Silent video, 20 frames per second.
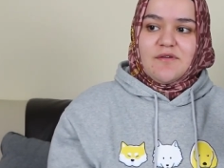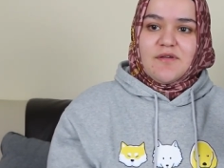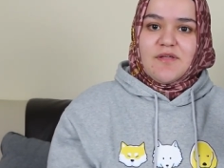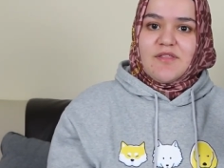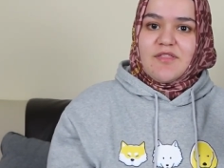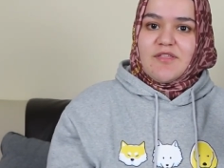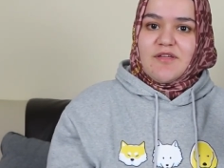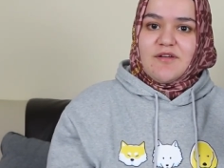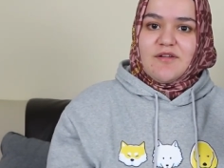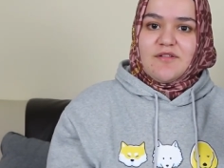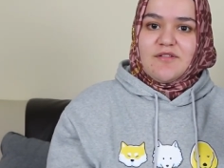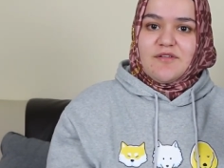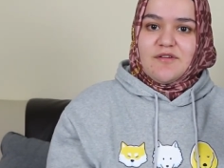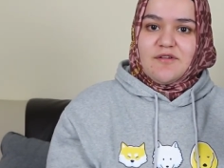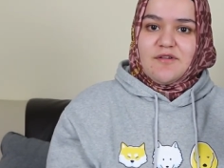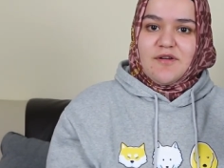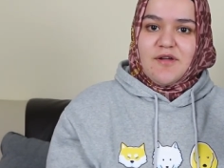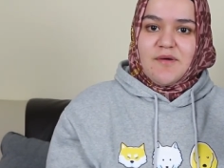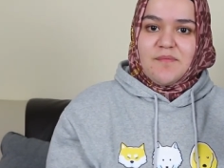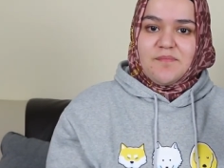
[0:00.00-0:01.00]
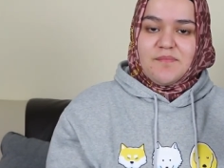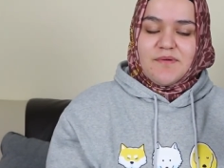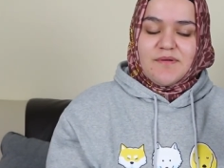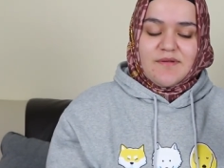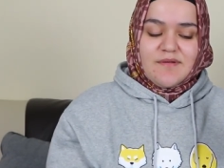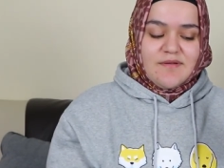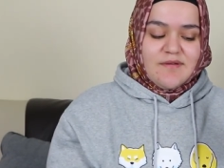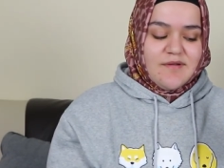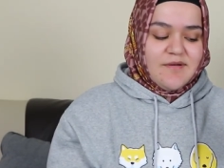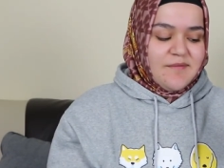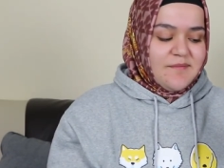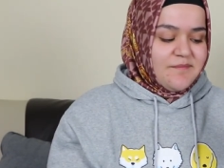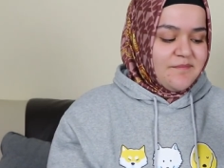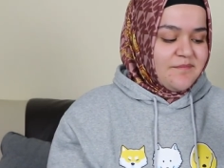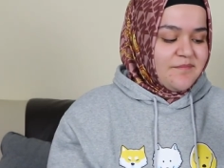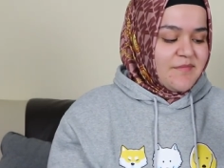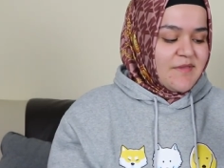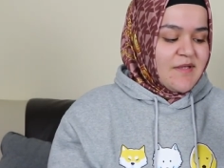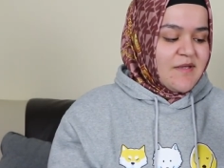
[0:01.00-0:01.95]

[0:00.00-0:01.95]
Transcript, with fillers: is gonna turn up um,